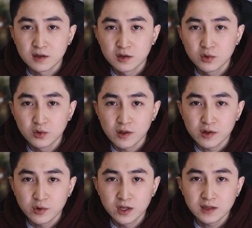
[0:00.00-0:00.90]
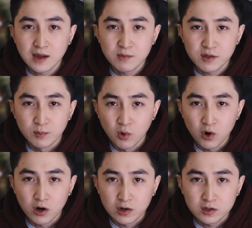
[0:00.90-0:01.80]
2 or 3 times
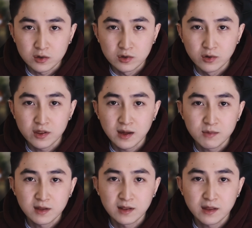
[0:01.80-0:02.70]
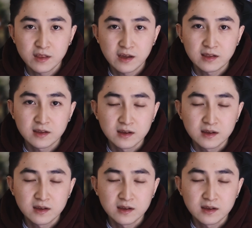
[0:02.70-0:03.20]
more to do something like that.